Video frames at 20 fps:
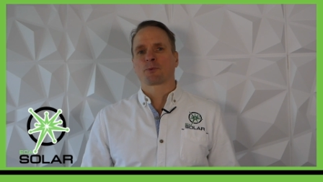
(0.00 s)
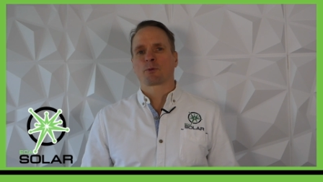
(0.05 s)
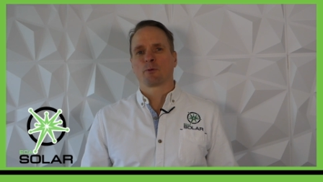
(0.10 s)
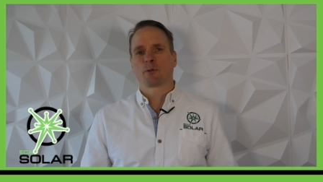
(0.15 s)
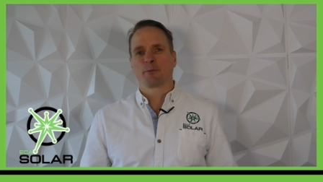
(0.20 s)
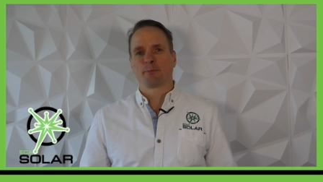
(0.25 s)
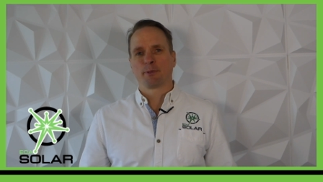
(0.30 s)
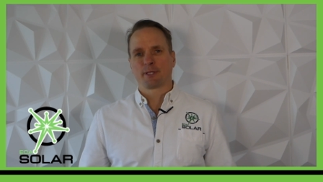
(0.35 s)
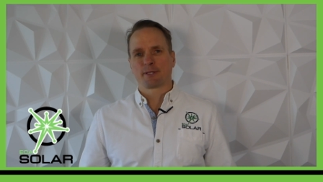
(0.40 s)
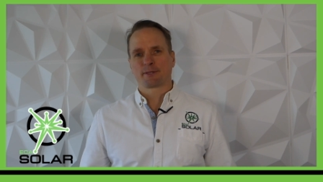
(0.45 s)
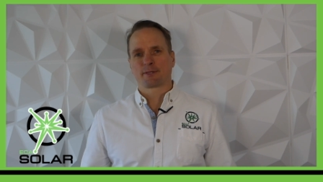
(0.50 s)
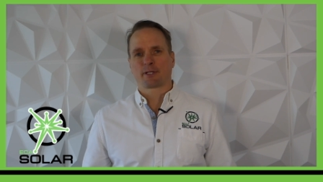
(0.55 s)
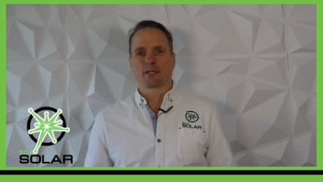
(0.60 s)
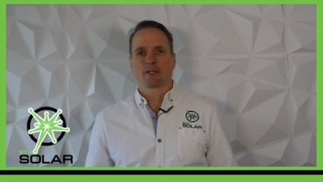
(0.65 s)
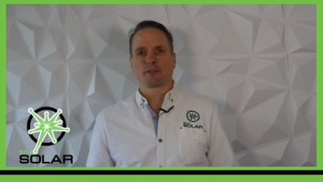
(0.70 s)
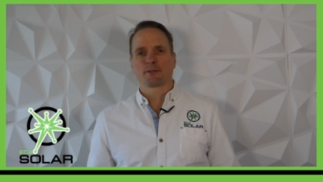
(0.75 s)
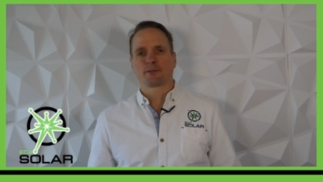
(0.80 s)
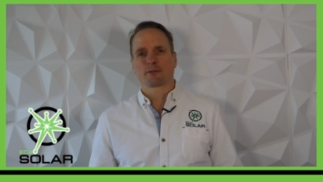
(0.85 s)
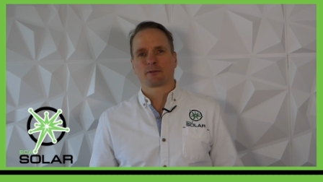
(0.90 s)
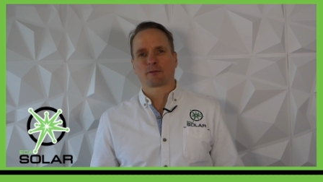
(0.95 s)
would be
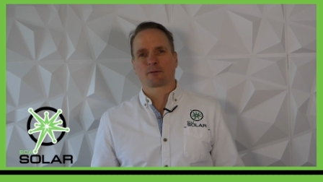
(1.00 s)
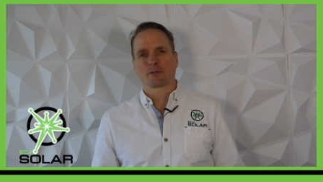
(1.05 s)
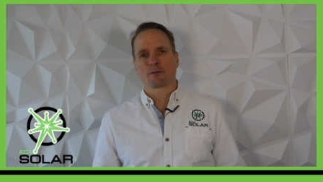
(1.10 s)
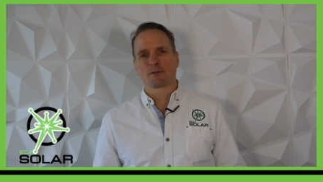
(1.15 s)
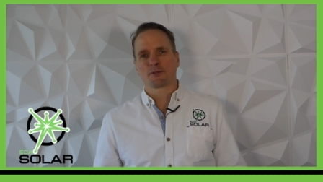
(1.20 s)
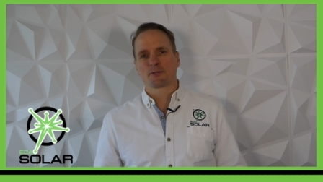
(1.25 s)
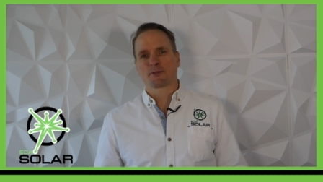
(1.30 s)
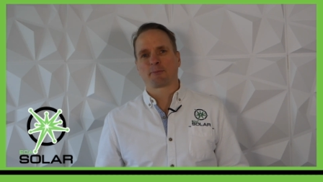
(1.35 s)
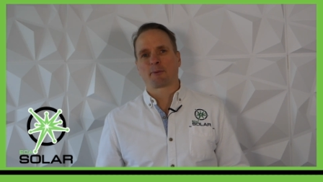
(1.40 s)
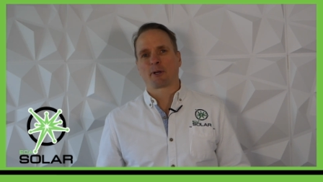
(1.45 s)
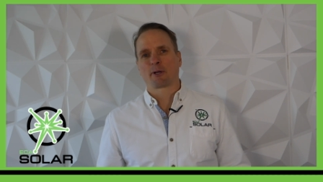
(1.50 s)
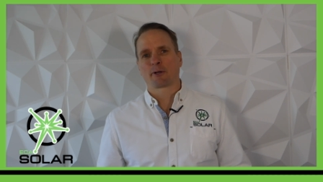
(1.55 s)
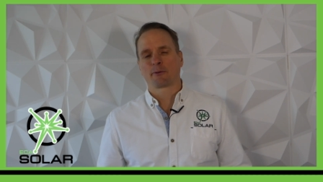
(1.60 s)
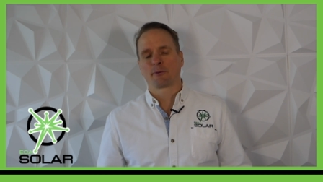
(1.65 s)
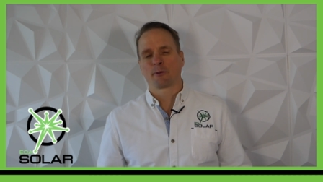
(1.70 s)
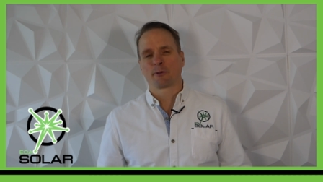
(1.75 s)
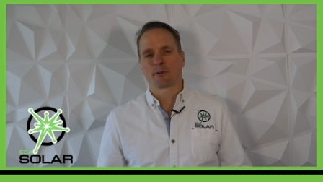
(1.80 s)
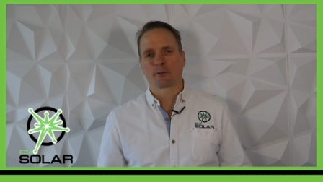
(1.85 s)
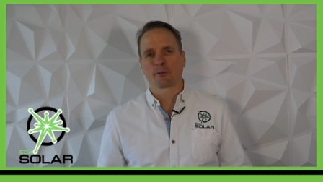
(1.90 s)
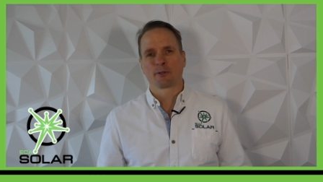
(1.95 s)
entitled to their own SMART
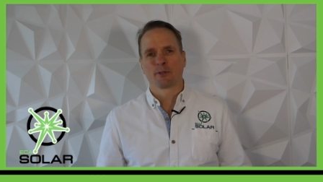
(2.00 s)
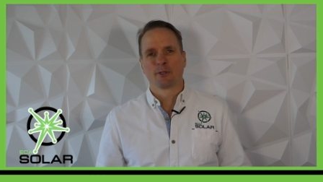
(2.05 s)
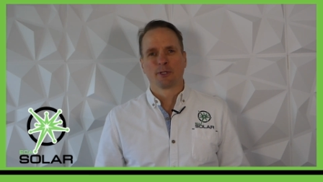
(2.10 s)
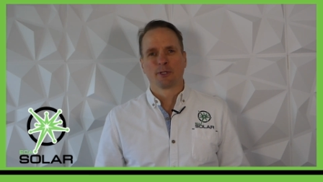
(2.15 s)
award.